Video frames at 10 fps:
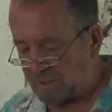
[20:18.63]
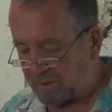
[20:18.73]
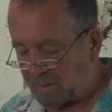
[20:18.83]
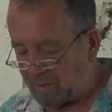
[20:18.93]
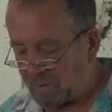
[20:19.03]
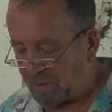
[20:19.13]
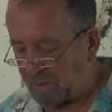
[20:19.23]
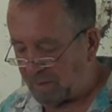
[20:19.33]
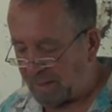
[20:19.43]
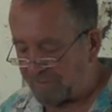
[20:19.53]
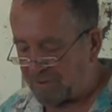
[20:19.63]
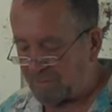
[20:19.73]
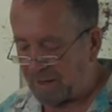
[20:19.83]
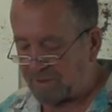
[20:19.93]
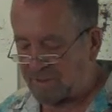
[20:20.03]
I can stick it up
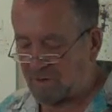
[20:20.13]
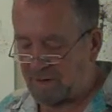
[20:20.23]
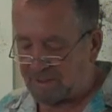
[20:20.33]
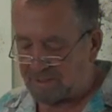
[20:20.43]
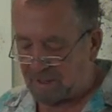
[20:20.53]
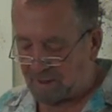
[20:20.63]
my ass.